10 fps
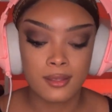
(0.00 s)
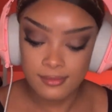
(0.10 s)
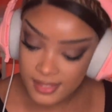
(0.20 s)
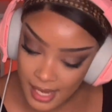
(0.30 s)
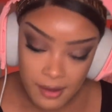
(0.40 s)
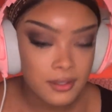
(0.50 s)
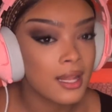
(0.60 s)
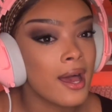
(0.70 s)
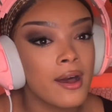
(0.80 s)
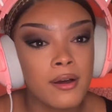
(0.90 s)

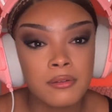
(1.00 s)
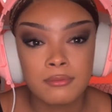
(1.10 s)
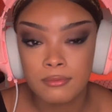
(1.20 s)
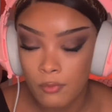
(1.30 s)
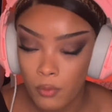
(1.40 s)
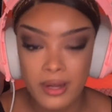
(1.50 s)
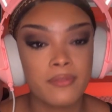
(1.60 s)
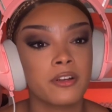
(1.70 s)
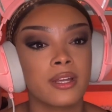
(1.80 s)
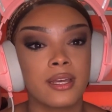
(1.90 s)
SoundCloud,
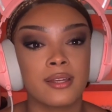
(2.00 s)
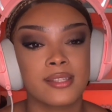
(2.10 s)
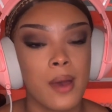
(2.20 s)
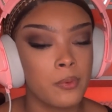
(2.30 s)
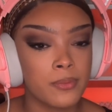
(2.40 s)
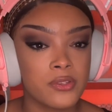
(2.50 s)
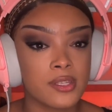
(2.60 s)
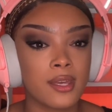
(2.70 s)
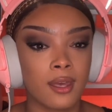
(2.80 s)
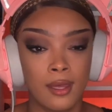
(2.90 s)
whatever it is, Apple
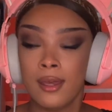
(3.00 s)
Music.